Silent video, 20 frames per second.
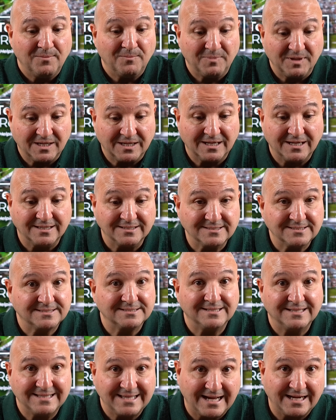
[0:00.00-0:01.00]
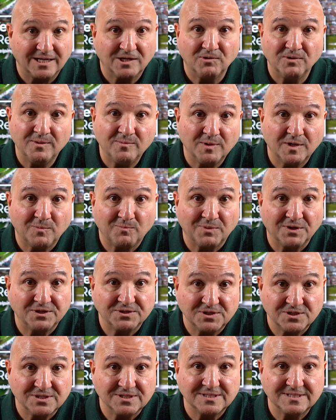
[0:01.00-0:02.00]
because that agreement of
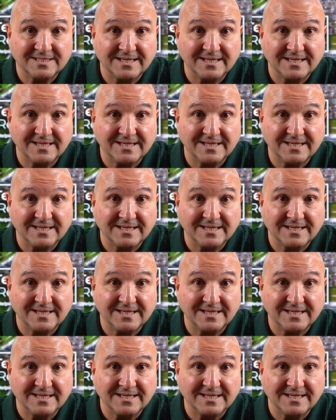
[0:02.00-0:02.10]
purchase and